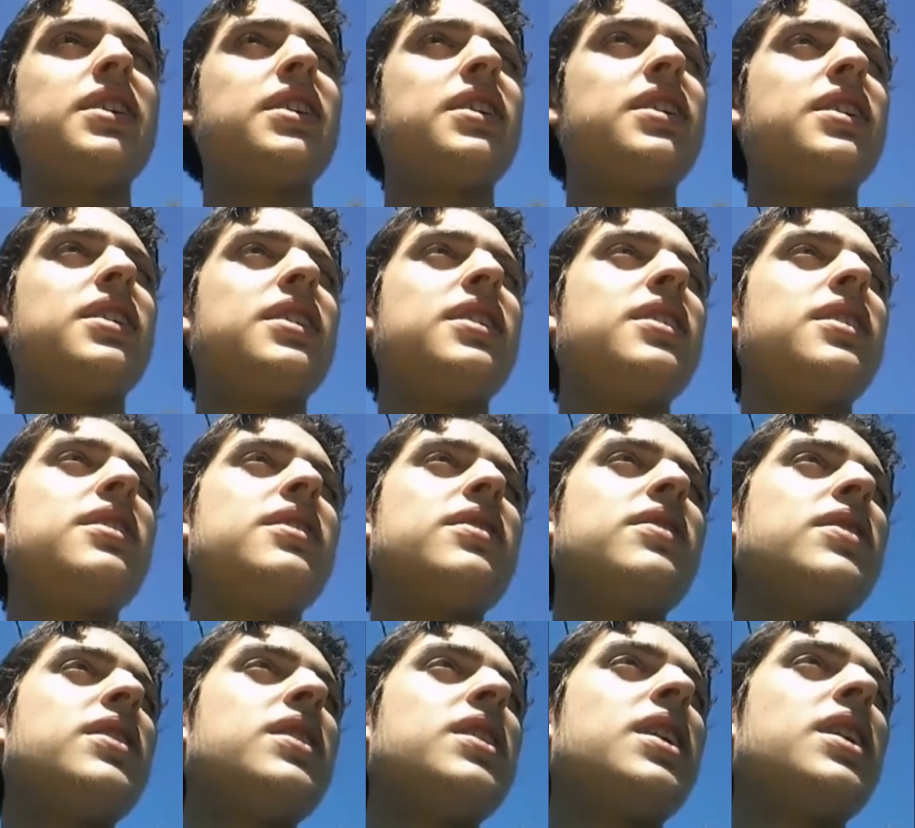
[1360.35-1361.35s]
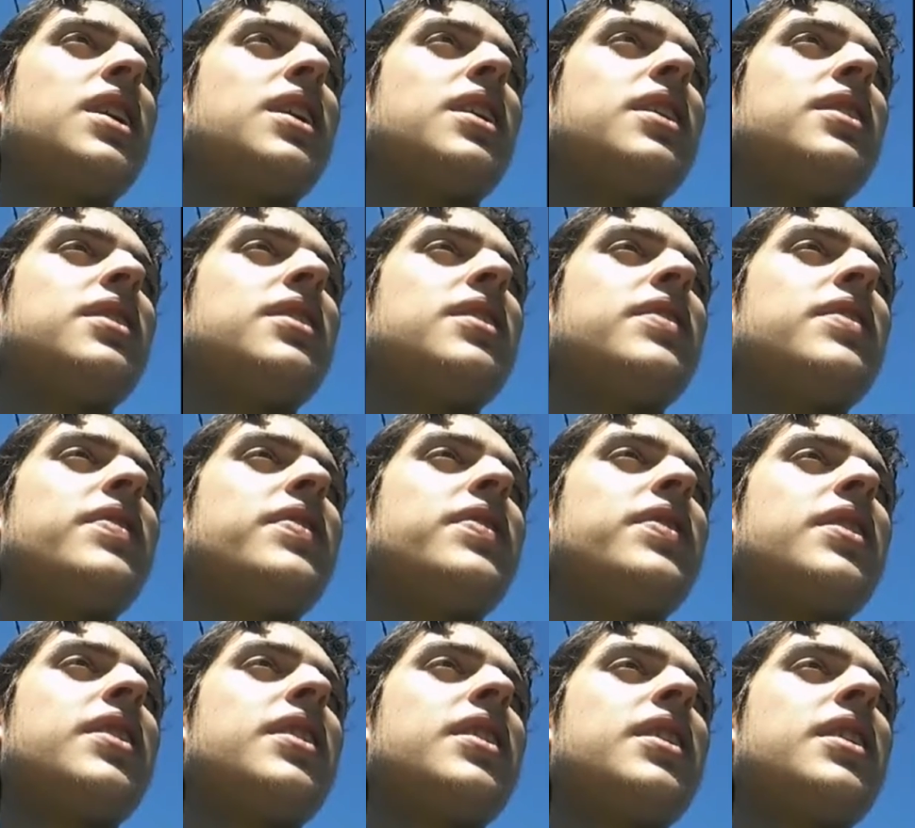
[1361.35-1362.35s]
and yeah,
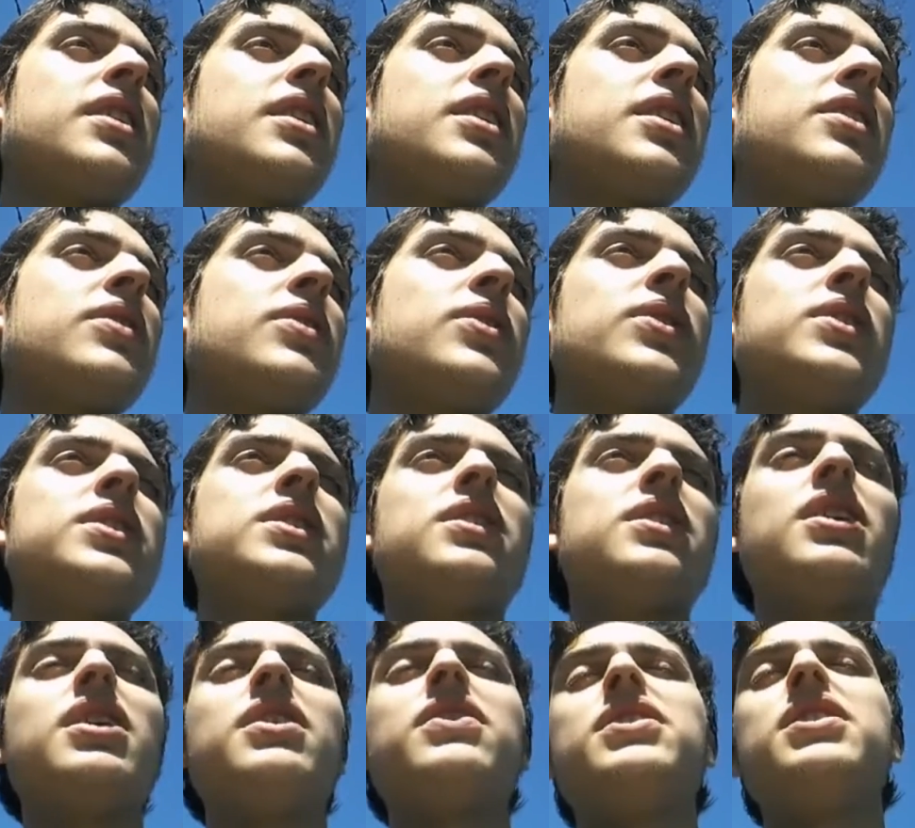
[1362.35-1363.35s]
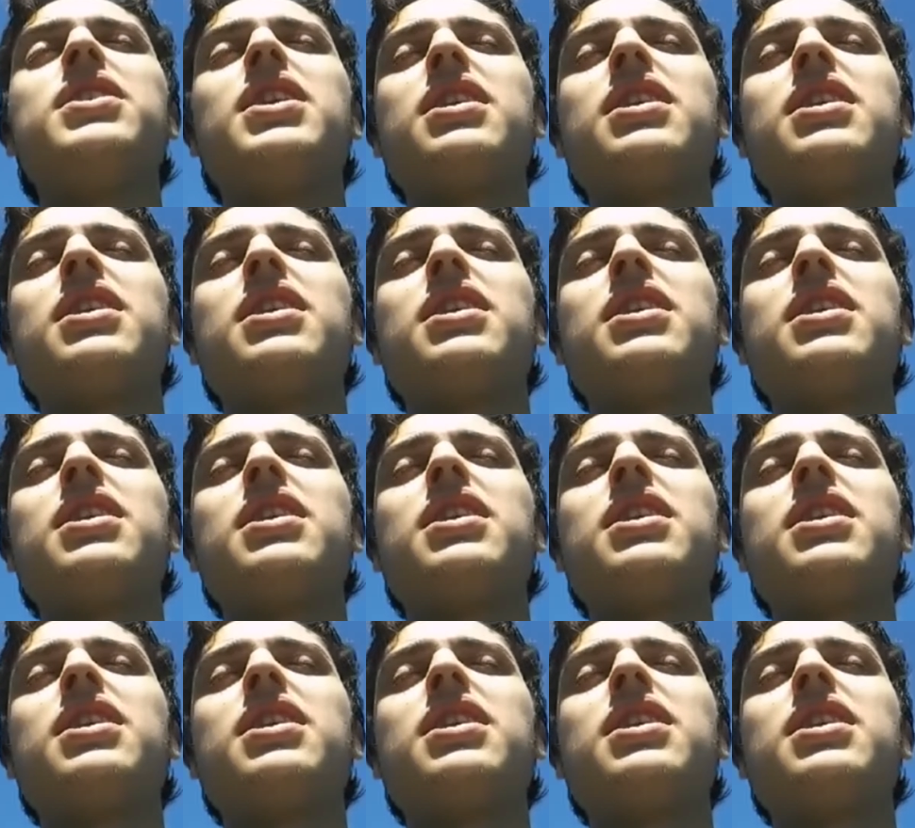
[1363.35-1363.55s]
and of course a lot of it